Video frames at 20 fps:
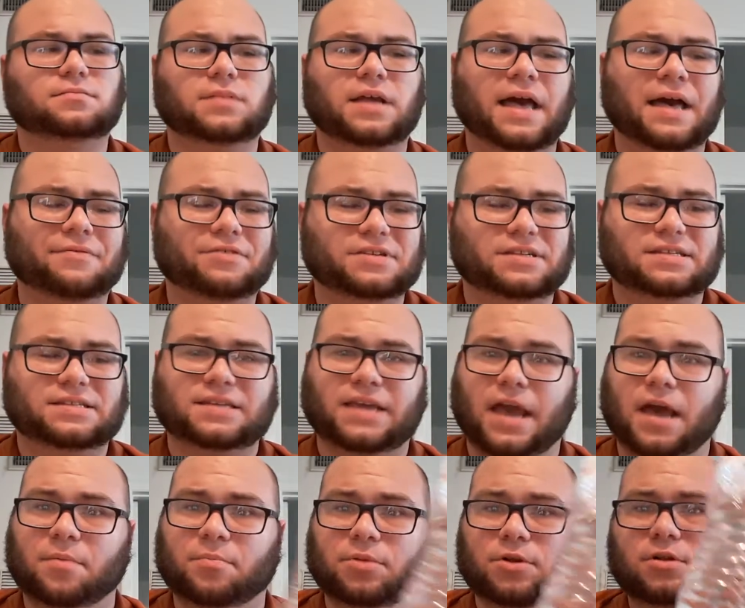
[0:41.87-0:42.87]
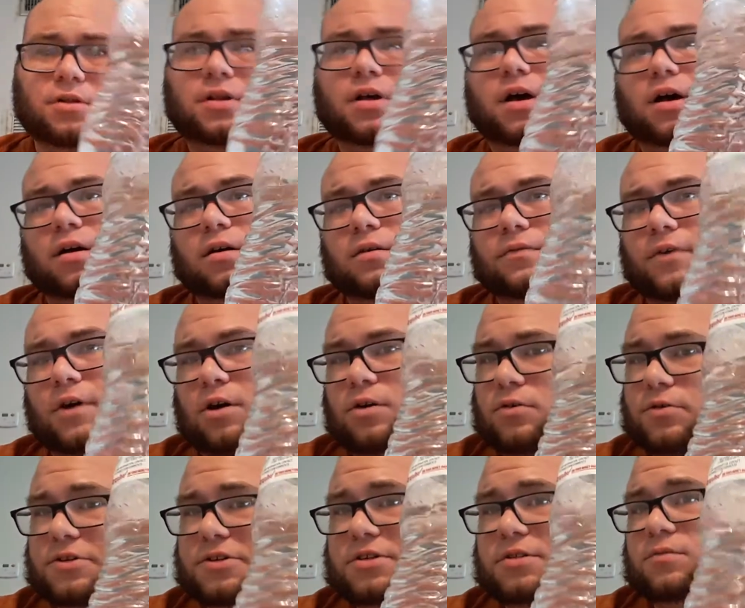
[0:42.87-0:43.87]
have a sample of
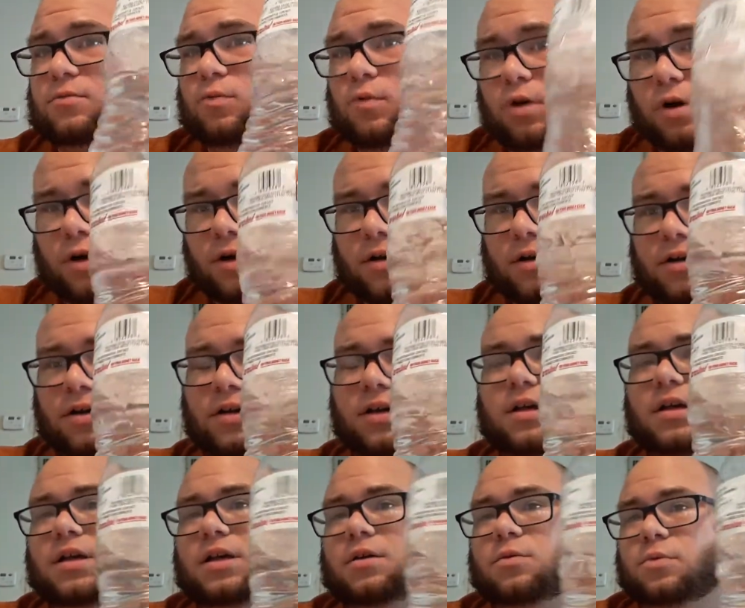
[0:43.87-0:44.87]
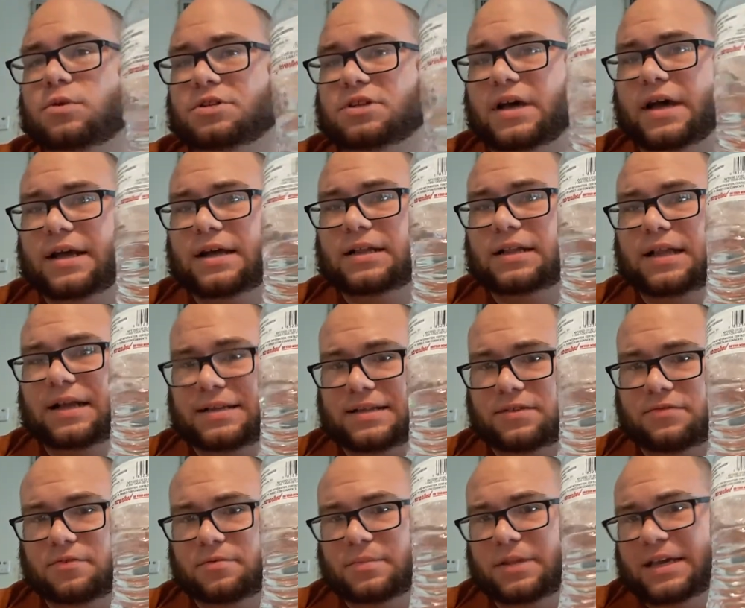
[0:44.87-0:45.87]
ocean water which I
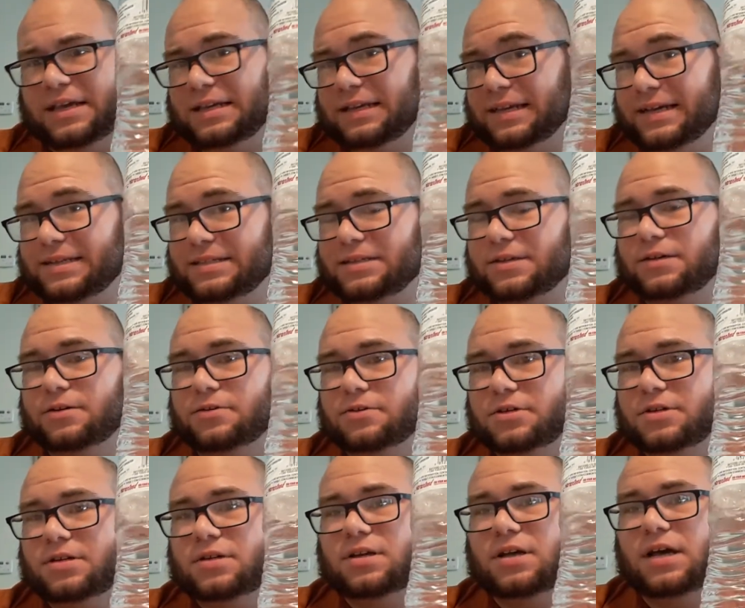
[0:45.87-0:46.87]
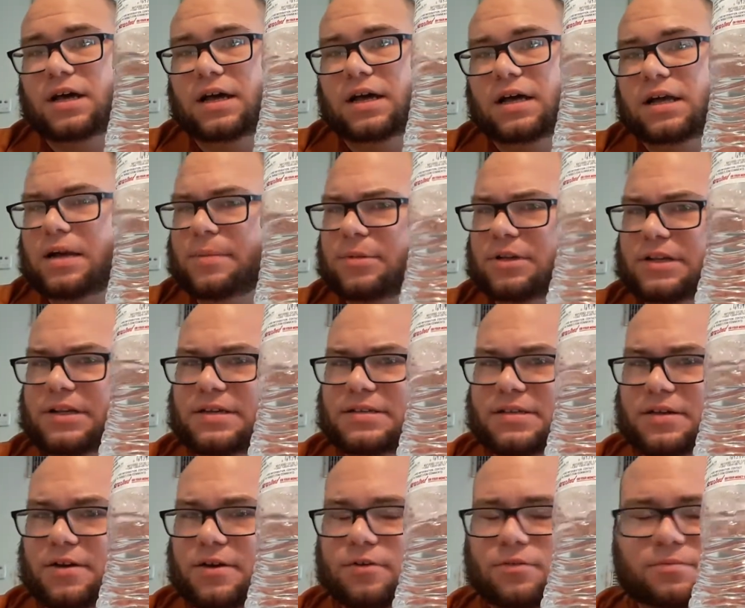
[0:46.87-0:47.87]
collected from the Atlantic Ocean a couple days
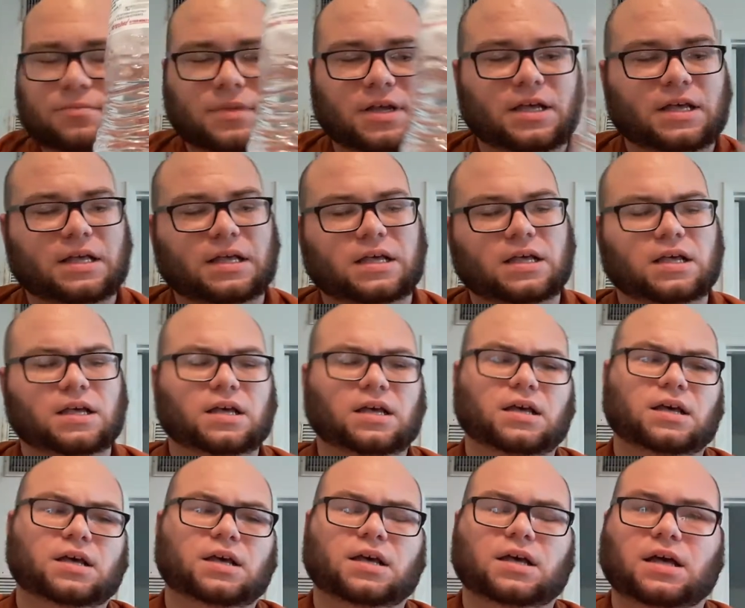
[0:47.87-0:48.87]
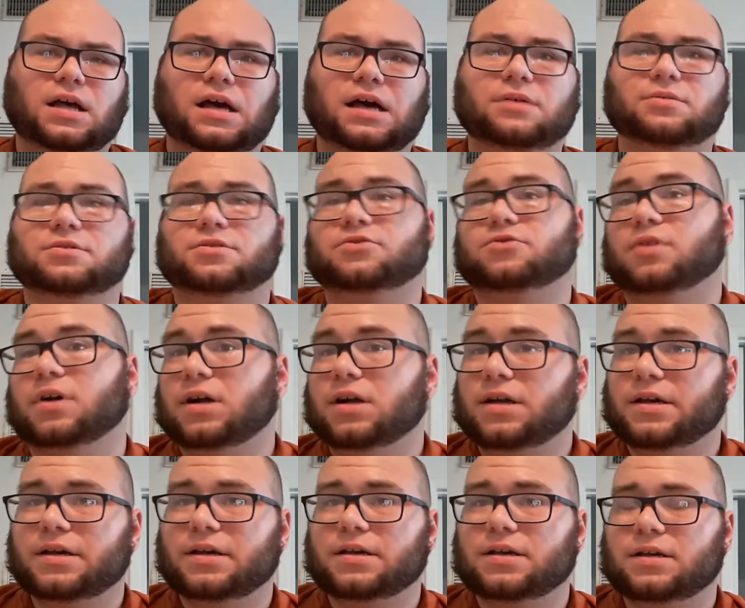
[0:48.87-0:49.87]
ago. I was
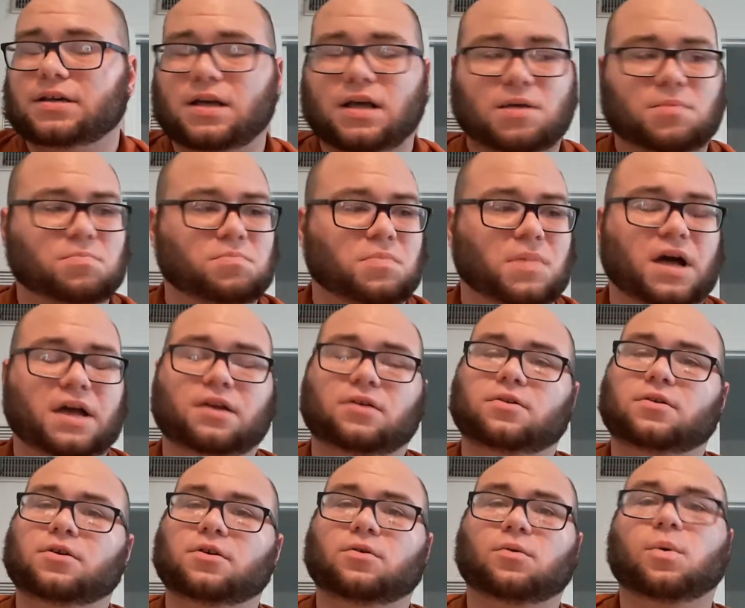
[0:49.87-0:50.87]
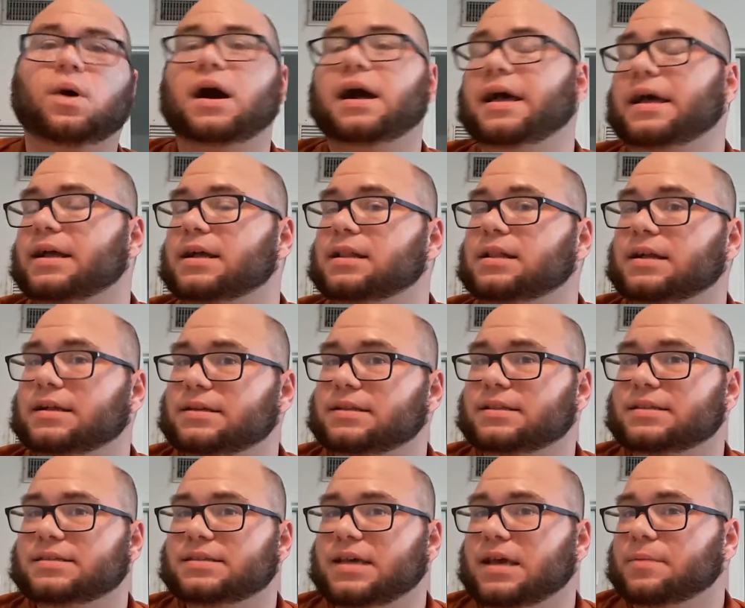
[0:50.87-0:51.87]
drunk. I don't know why I
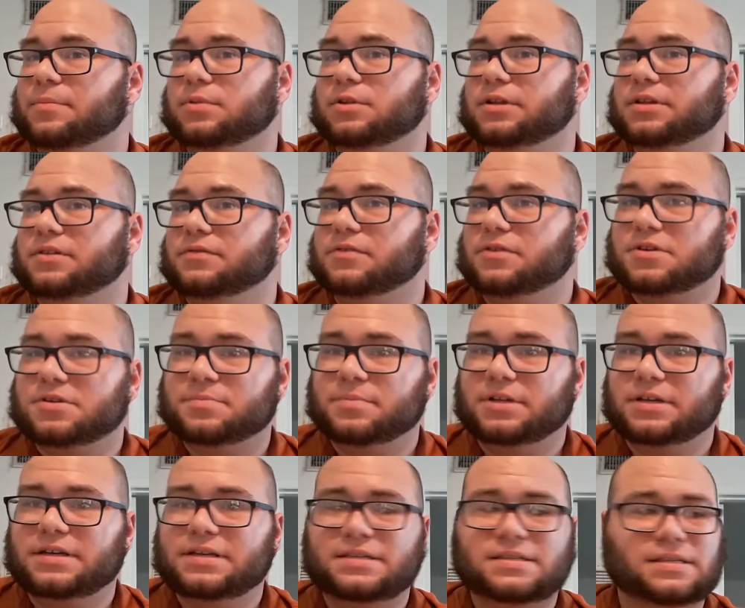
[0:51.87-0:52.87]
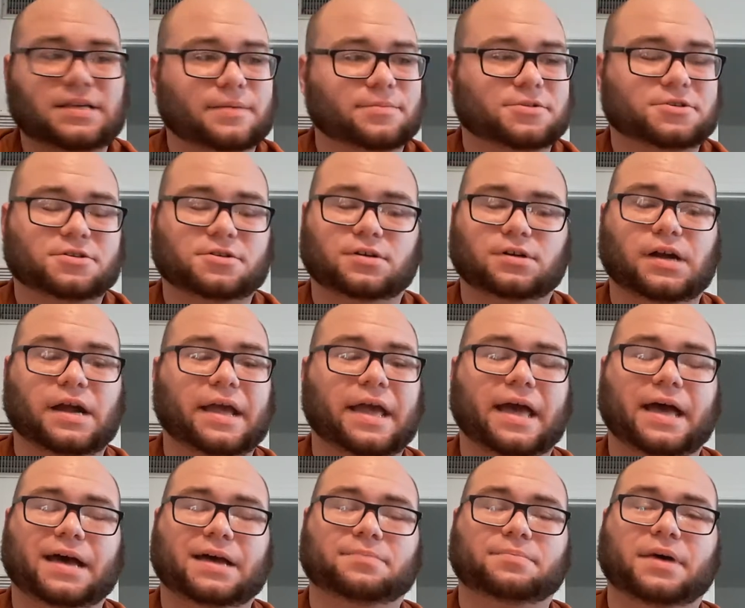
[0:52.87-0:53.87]
collected the sample in the first place. I'm sure I
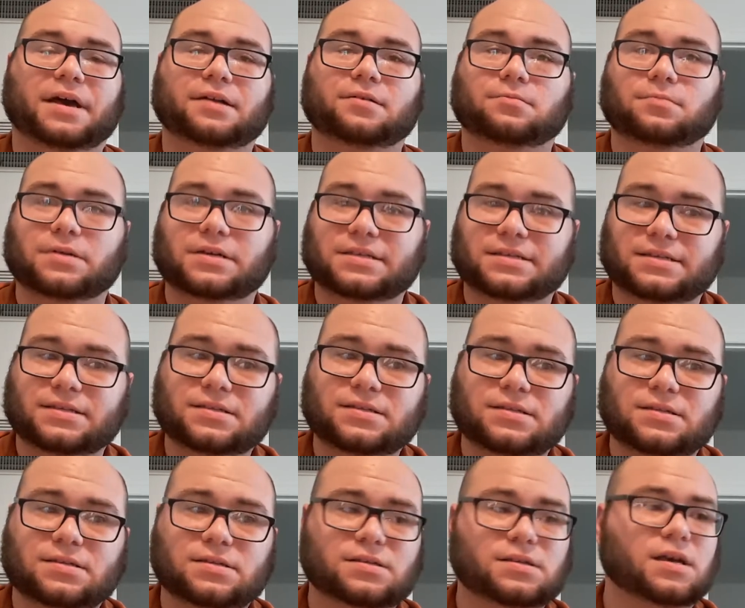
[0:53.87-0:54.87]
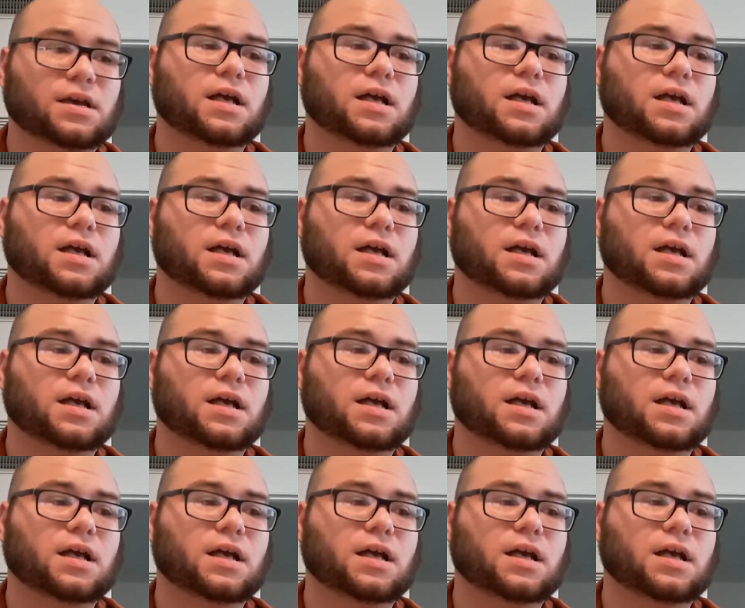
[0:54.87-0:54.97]
had my reasons.